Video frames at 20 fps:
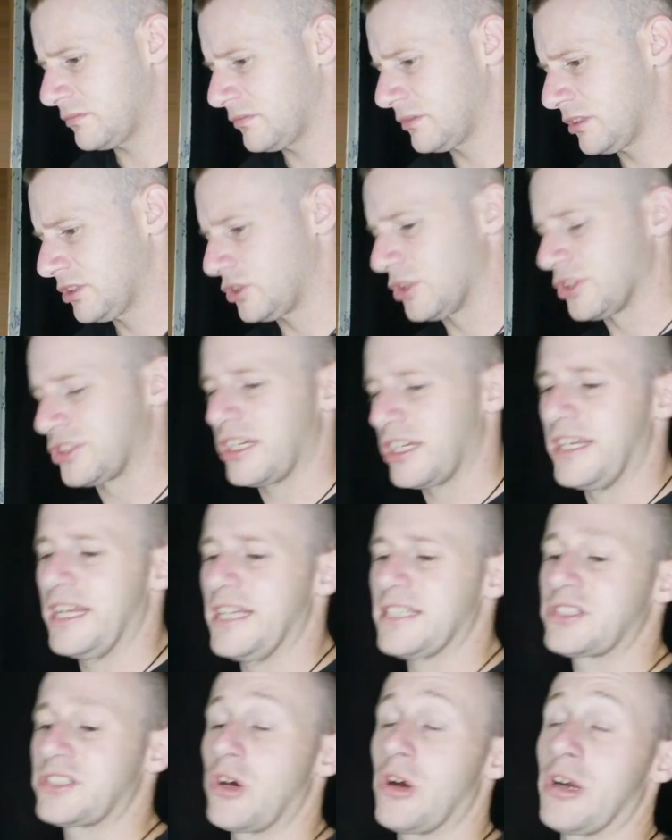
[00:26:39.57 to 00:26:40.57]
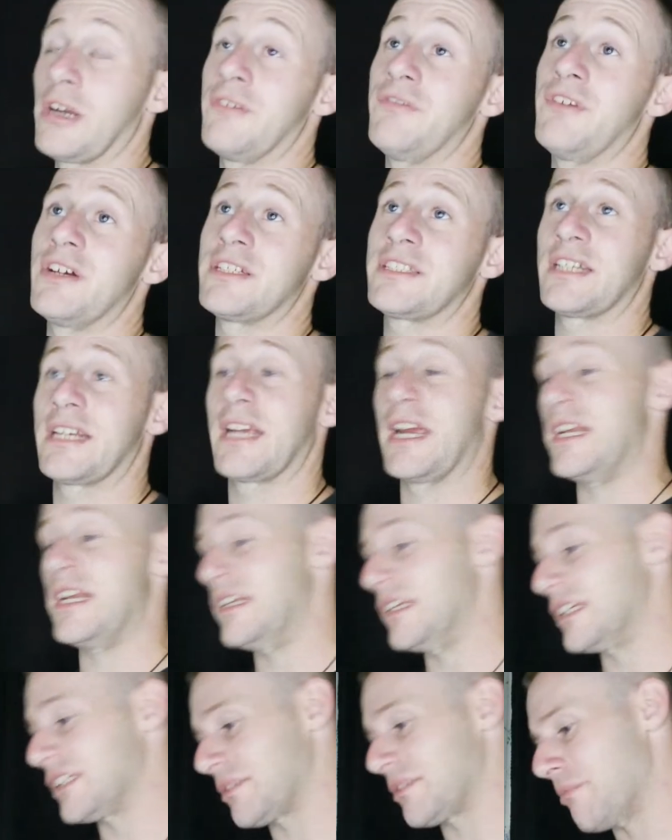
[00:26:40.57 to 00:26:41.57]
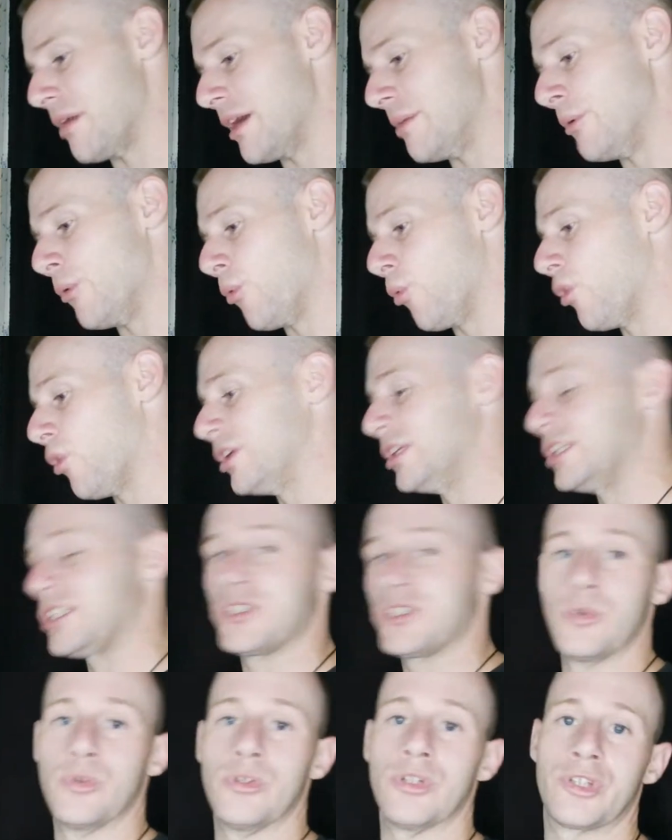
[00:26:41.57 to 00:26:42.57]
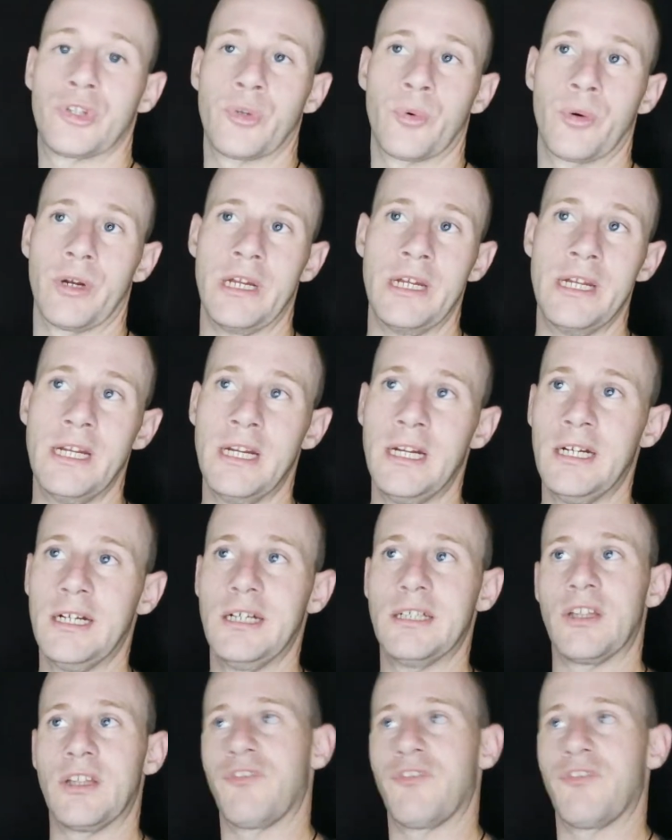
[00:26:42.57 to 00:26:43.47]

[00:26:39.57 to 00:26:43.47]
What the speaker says: So say they started investigating this maybe 1 to 2 to 3 to